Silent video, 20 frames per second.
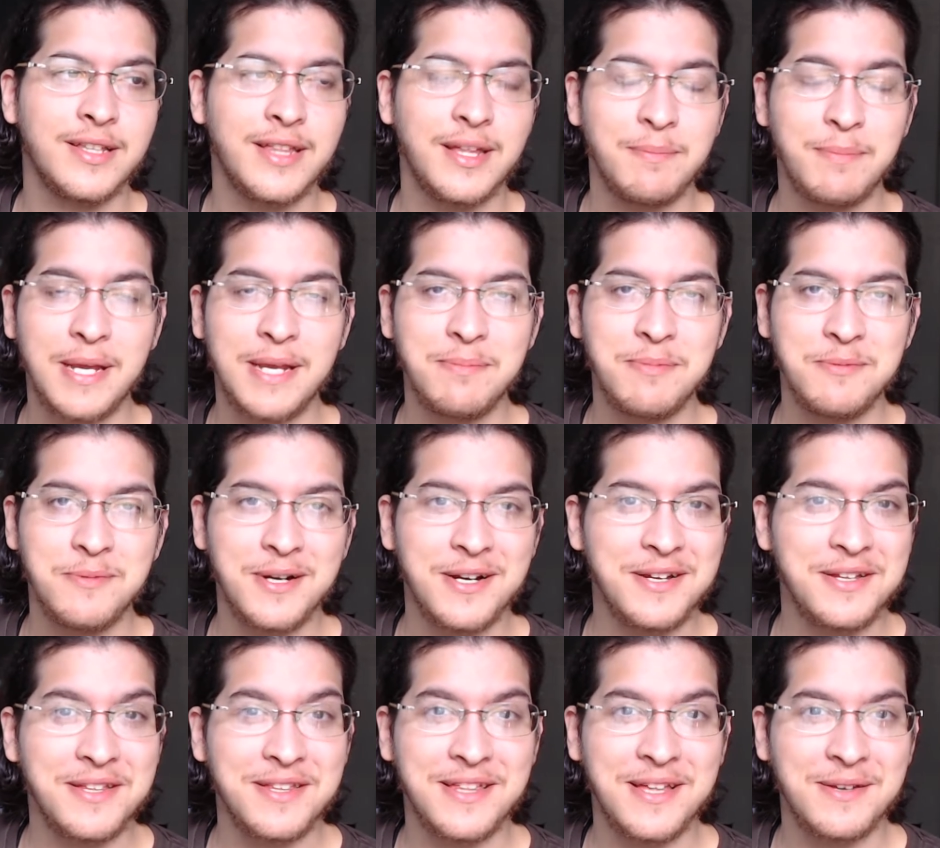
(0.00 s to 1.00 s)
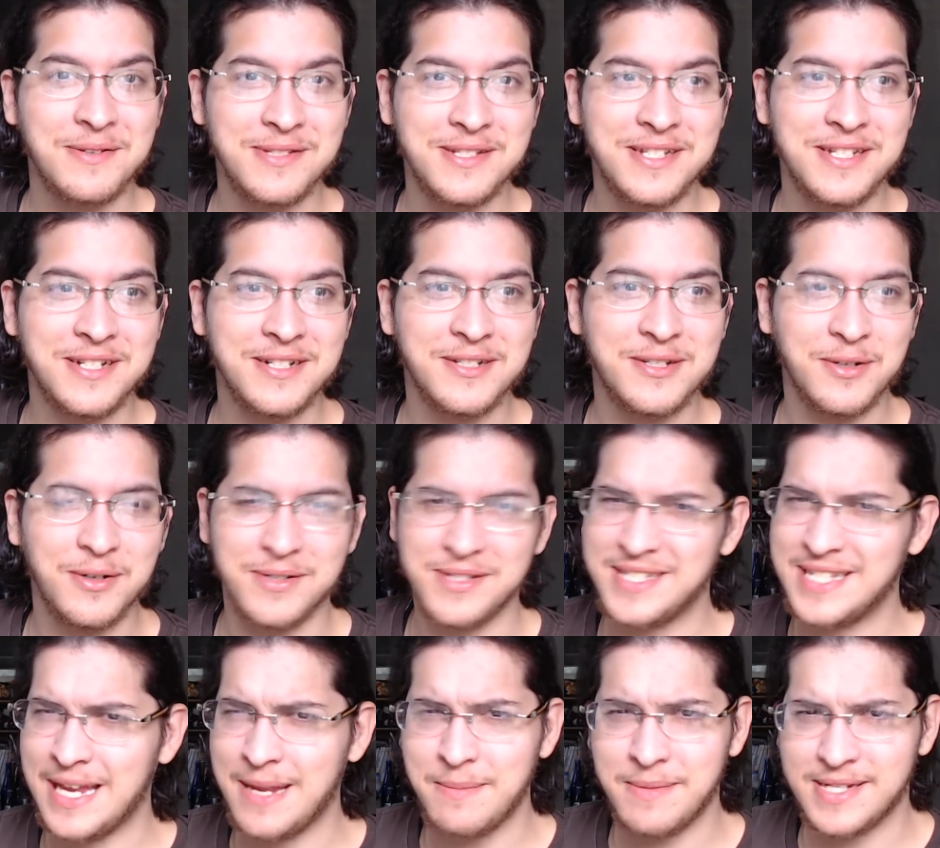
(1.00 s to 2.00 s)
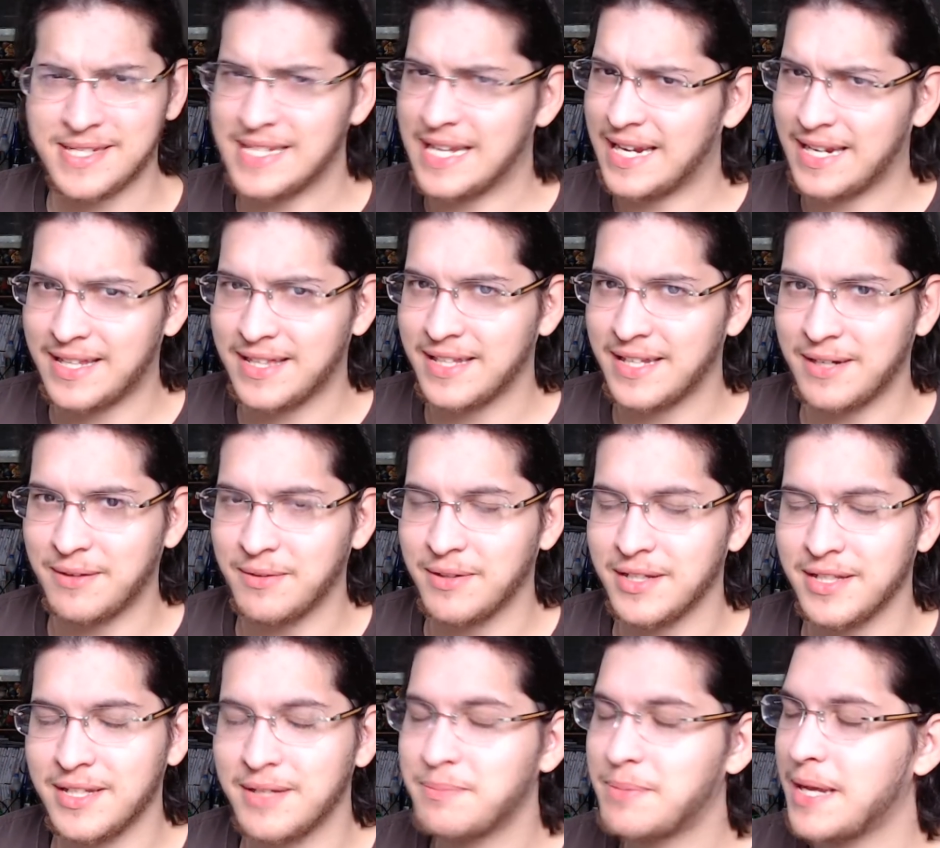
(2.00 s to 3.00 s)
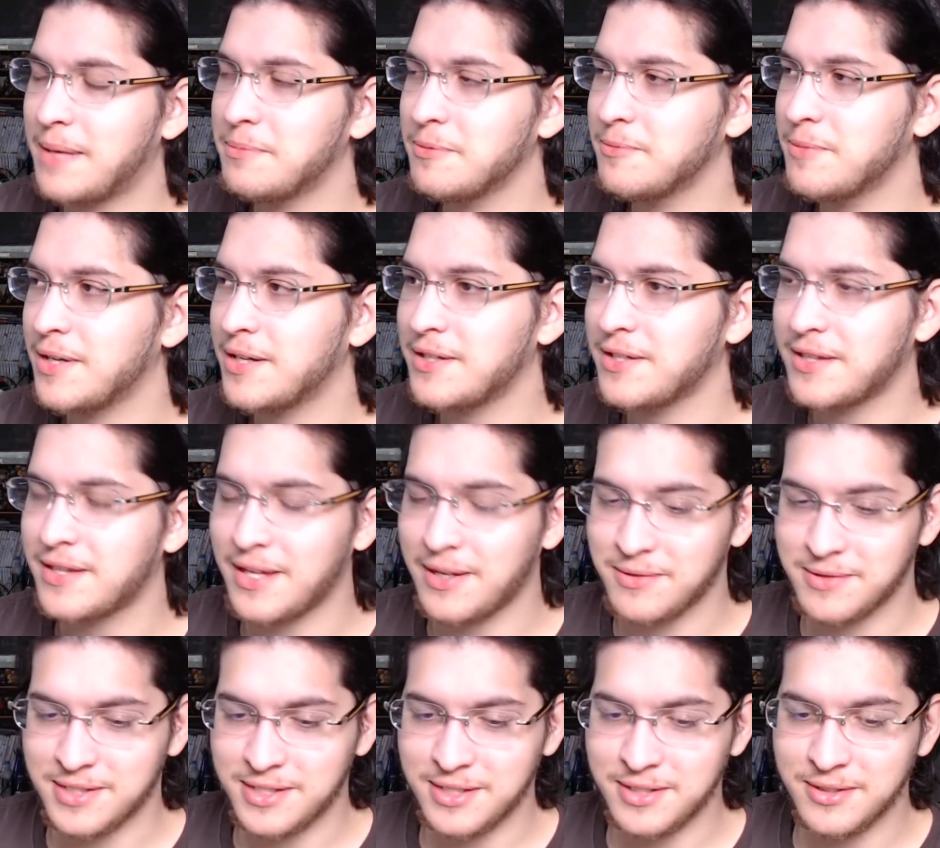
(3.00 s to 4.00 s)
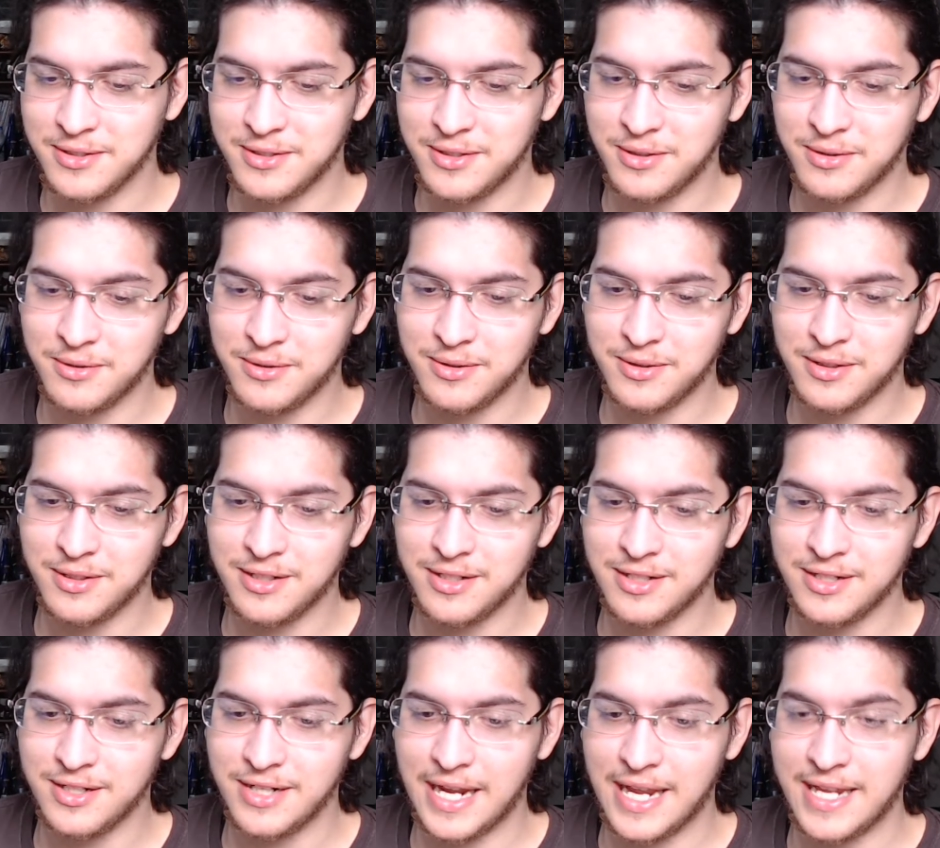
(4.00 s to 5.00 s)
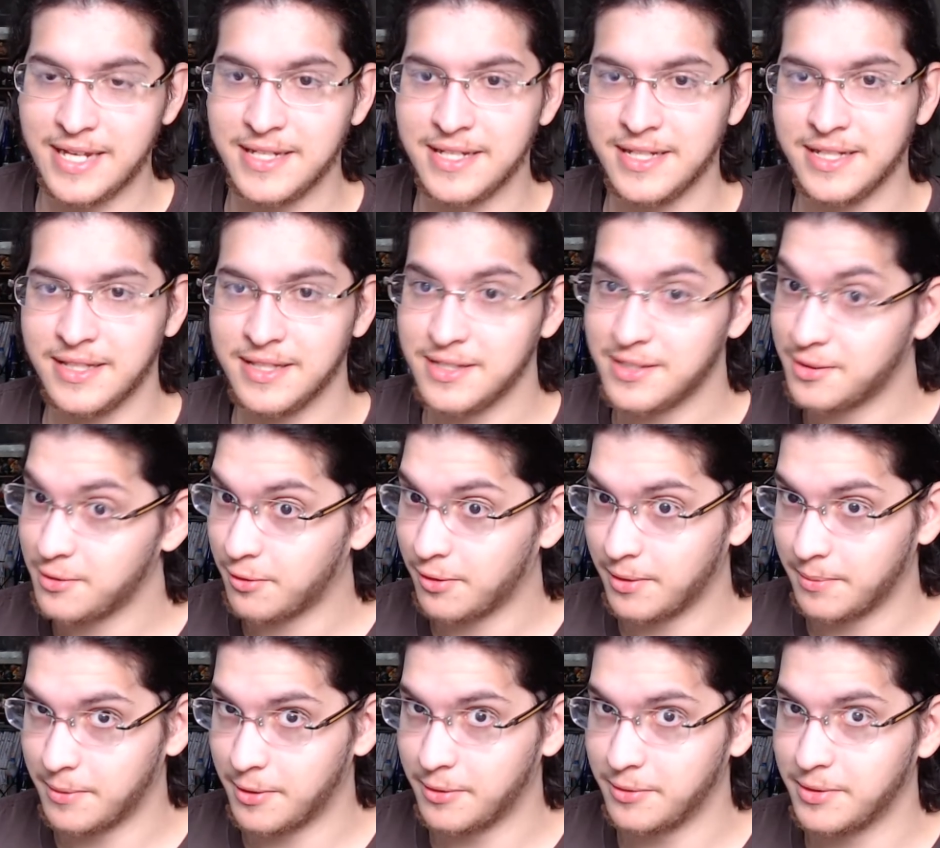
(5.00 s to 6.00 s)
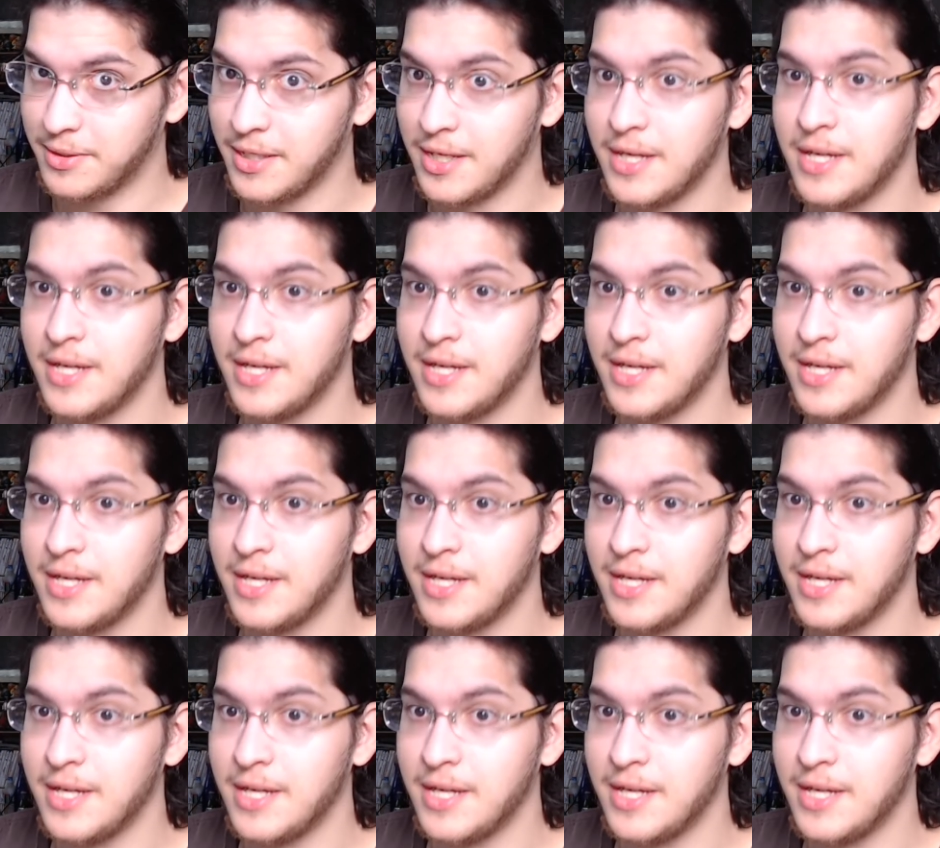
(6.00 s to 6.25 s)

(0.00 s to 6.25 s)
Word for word: Paper Mario The 1000 Year Door, same exact thing really. Paper Mario The 1000 Year Door ended, the story mode.